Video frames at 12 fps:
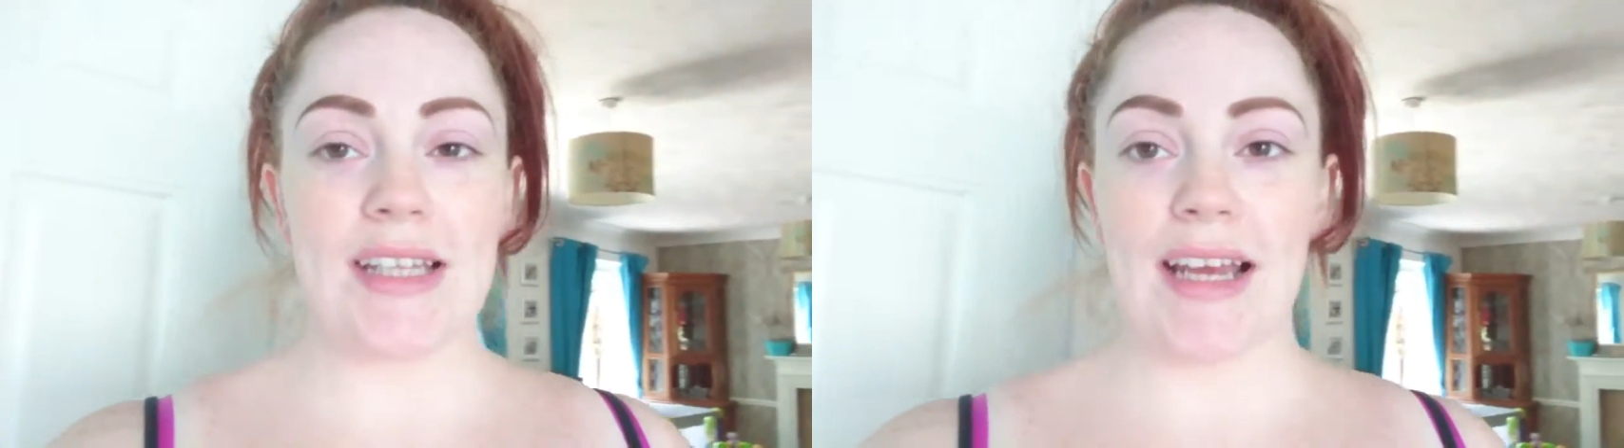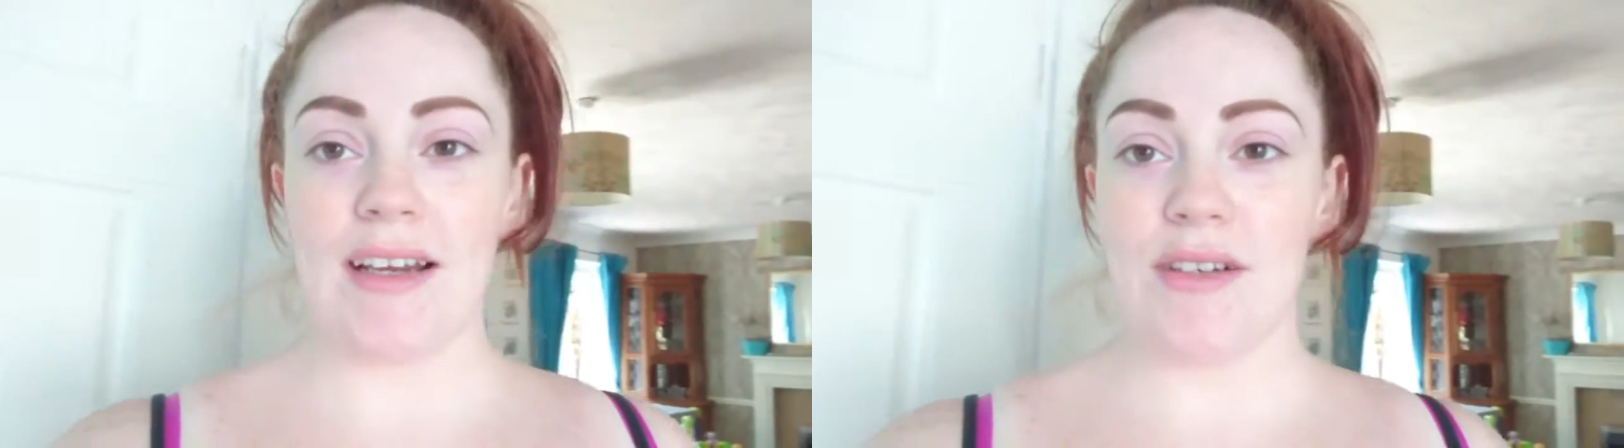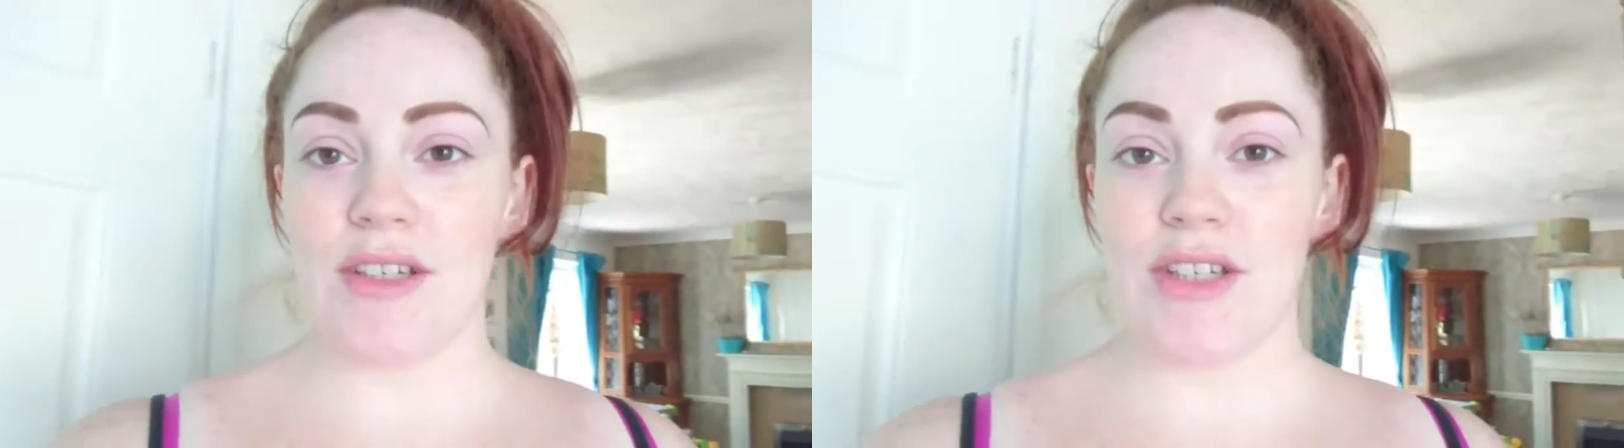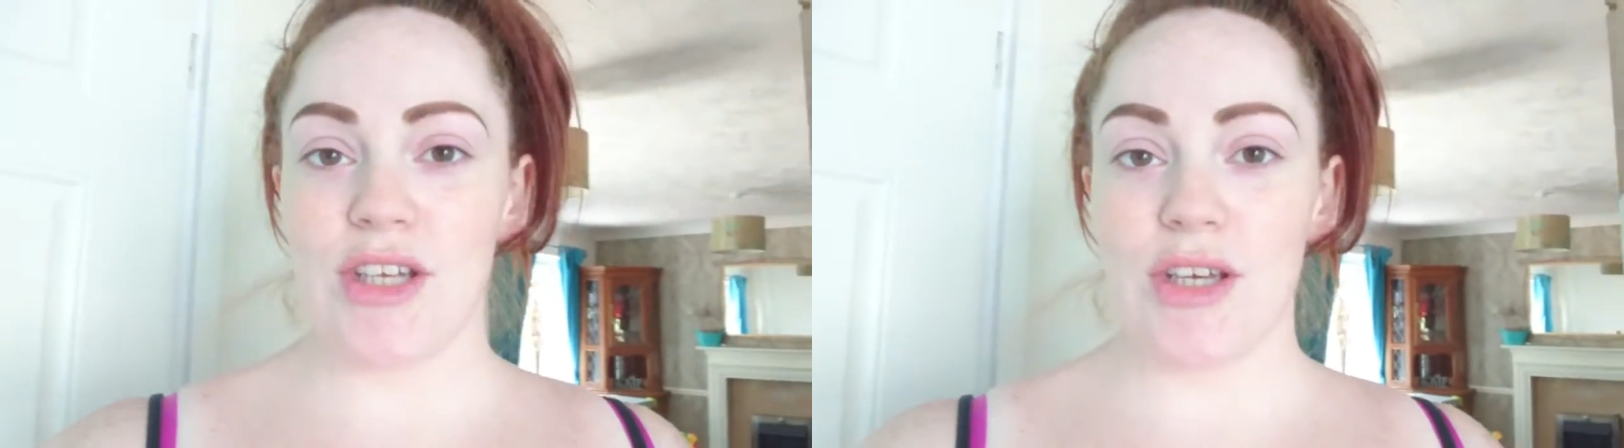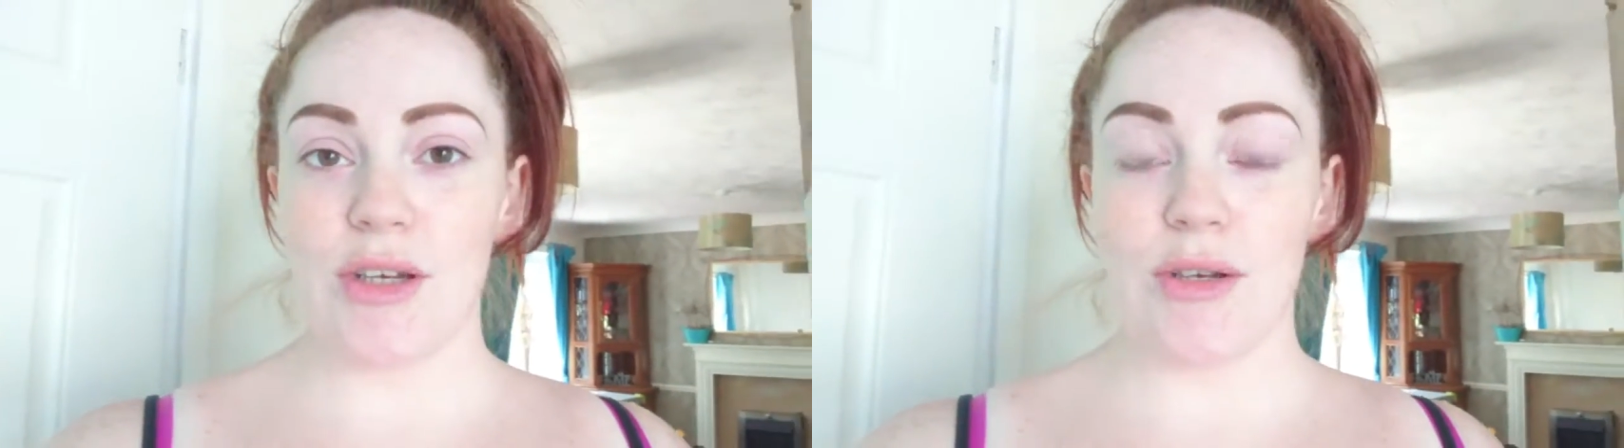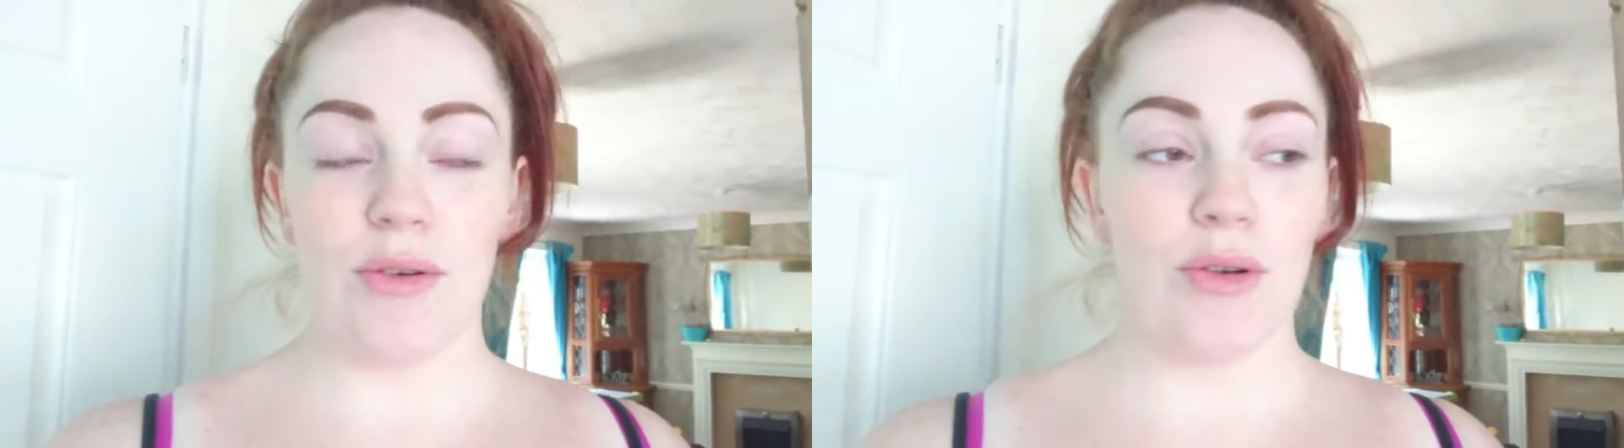out
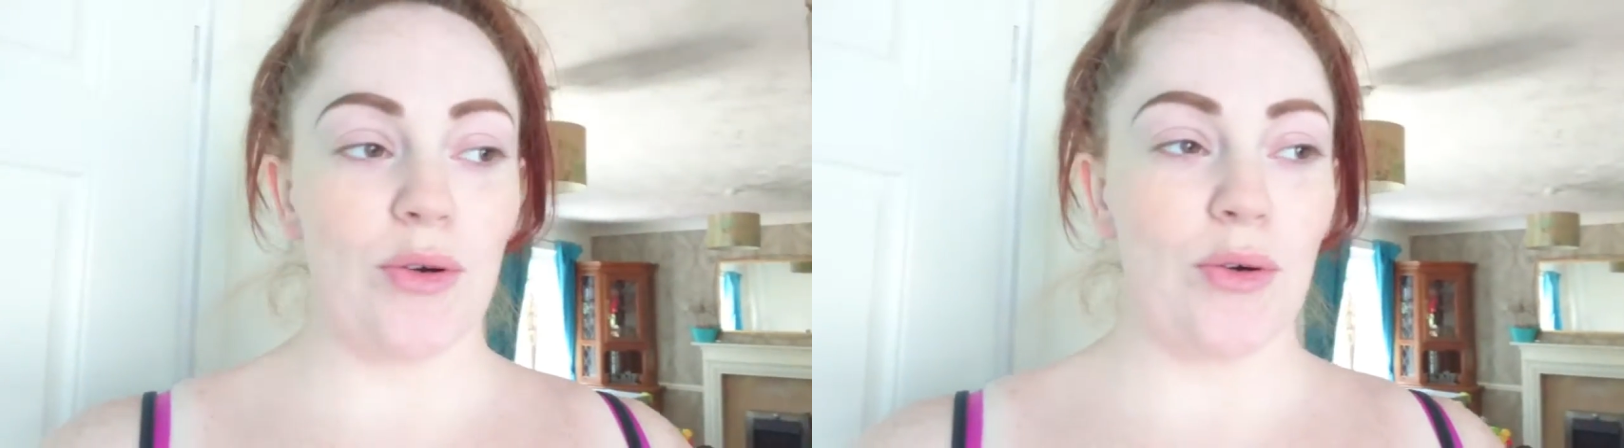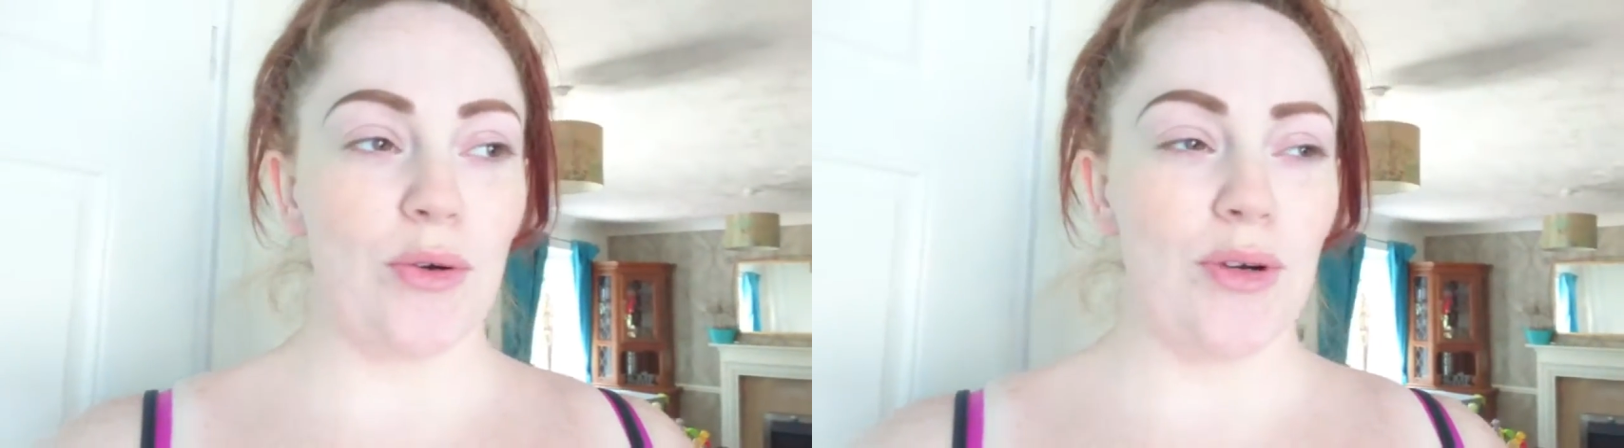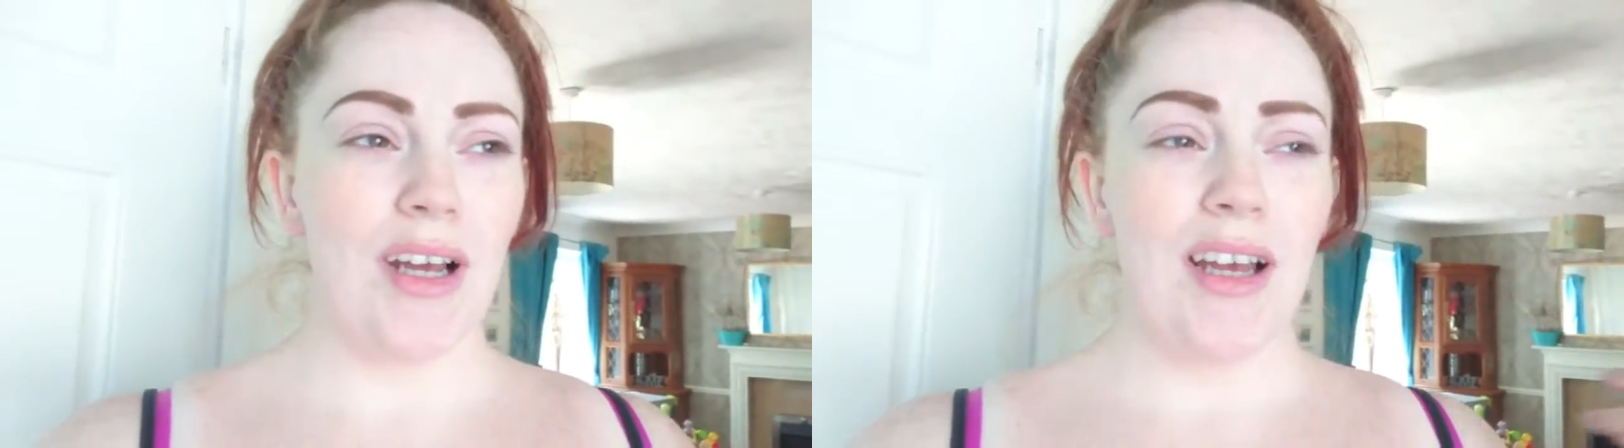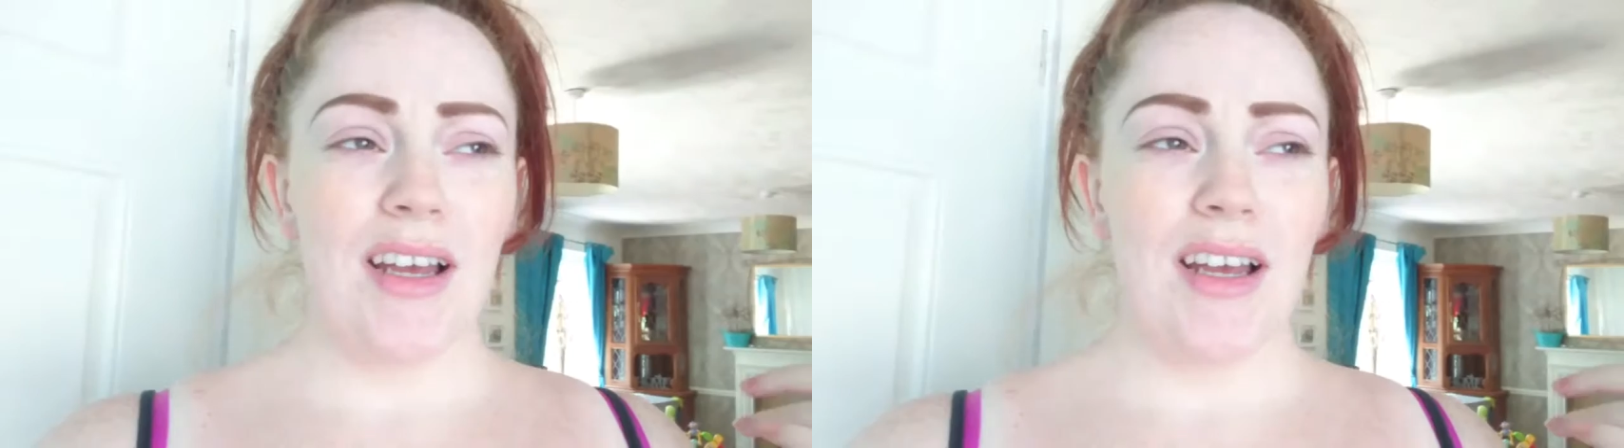to go